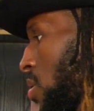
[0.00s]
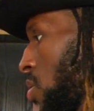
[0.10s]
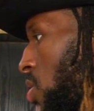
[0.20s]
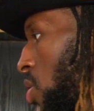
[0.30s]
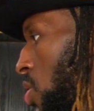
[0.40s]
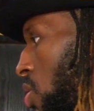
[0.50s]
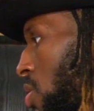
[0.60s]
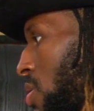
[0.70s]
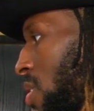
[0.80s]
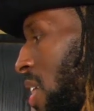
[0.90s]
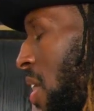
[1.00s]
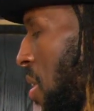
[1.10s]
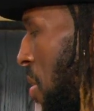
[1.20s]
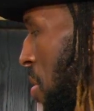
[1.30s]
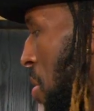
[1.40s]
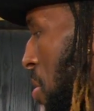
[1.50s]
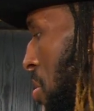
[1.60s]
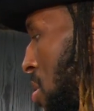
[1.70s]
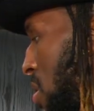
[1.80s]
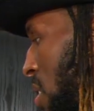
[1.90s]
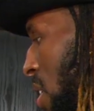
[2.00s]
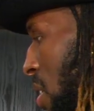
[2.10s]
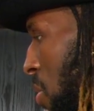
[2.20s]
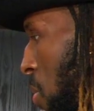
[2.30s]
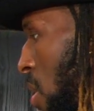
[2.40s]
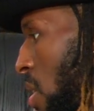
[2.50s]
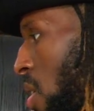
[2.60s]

you know, can't hear your coaches, can't get the right